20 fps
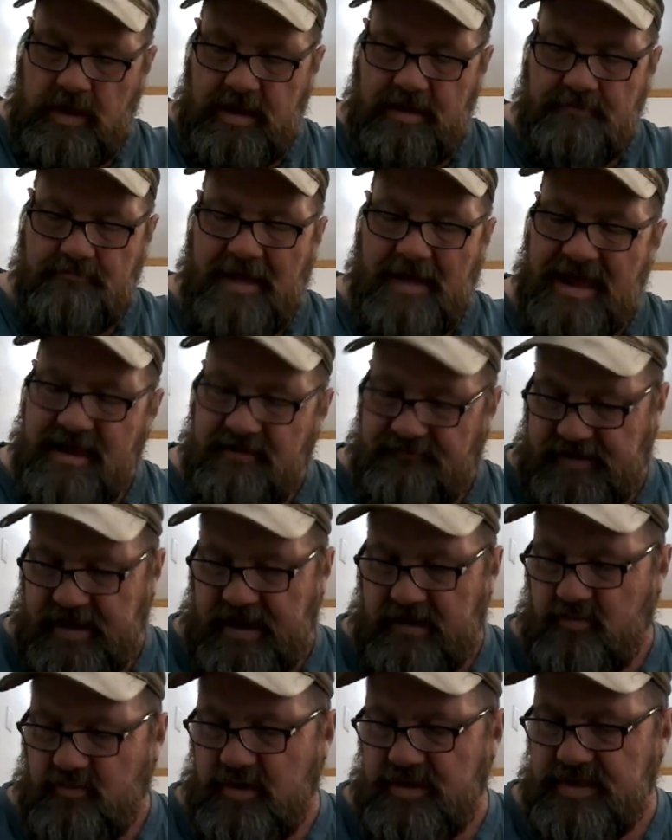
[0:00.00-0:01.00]
It may have
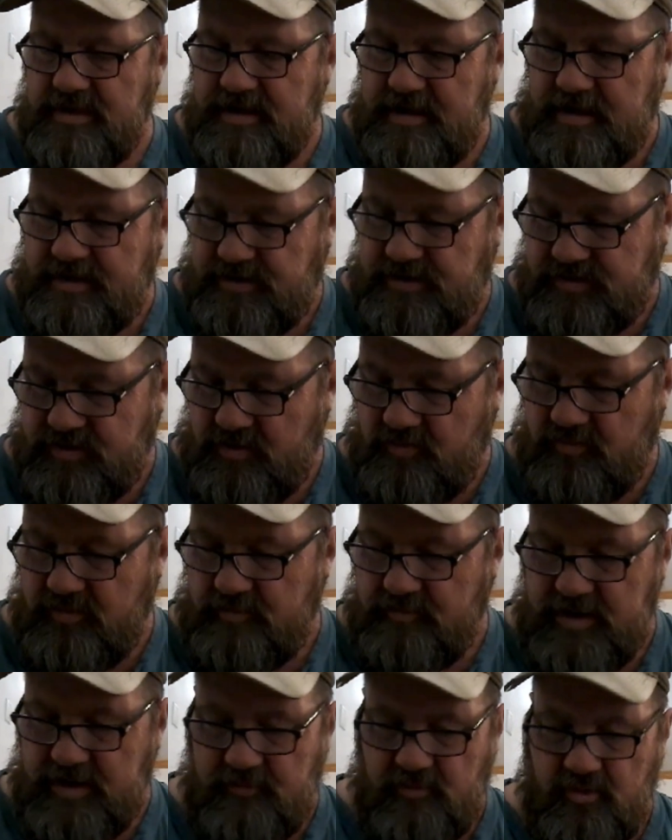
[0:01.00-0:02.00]
come with it. I just don't
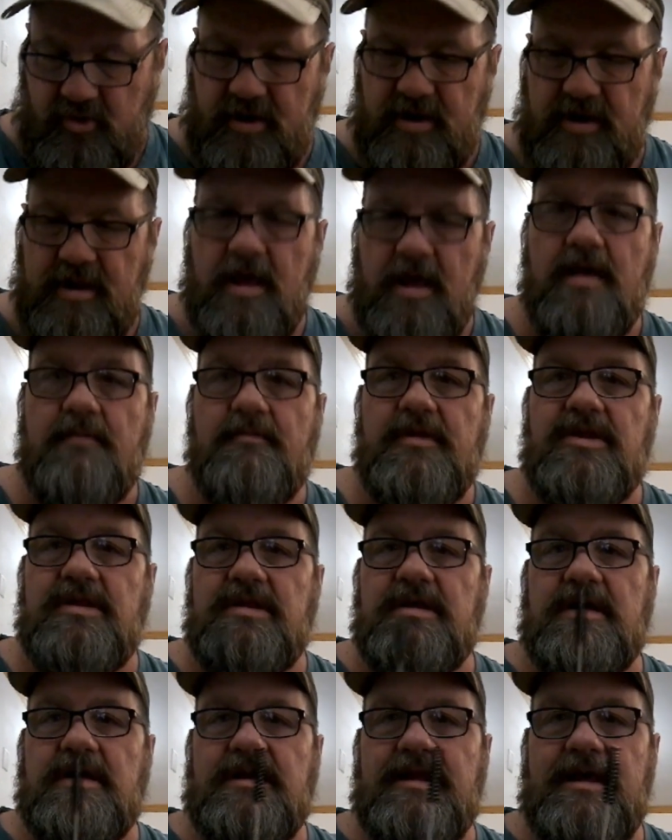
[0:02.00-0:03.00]
remember it. A
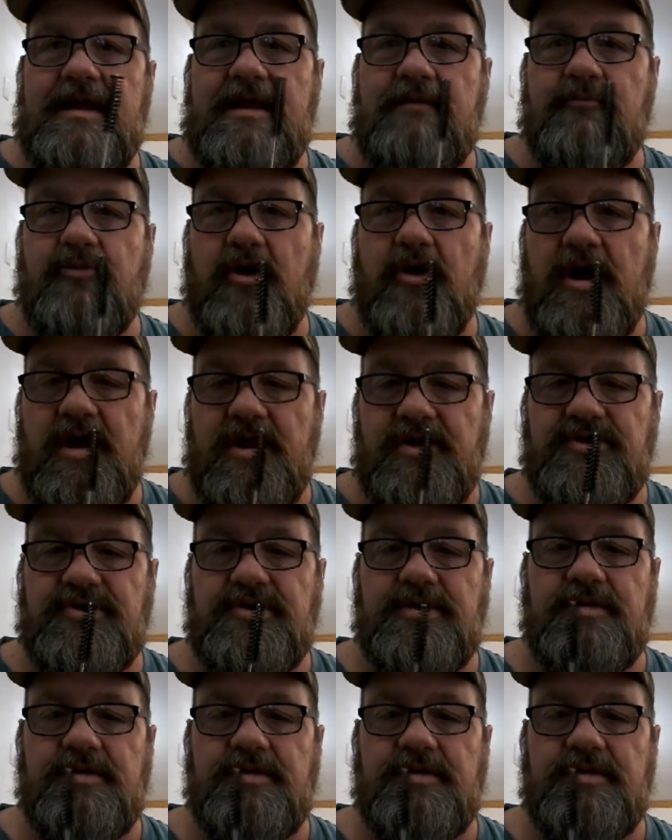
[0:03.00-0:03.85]
little cleaning brush.